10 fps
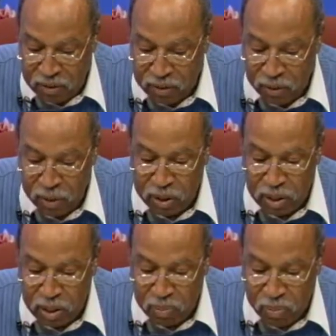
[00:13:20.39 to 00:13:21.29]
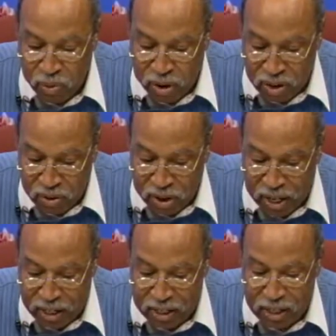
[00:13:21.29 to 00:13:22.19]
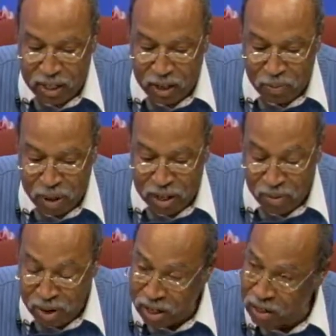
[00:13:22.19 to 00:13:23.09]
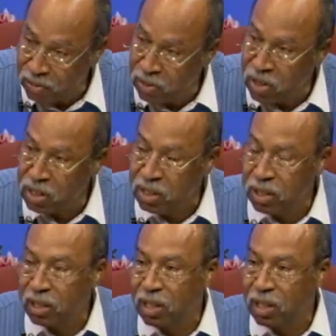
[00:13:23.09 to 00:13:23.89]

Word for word: which he prearranged and made ready for us to live.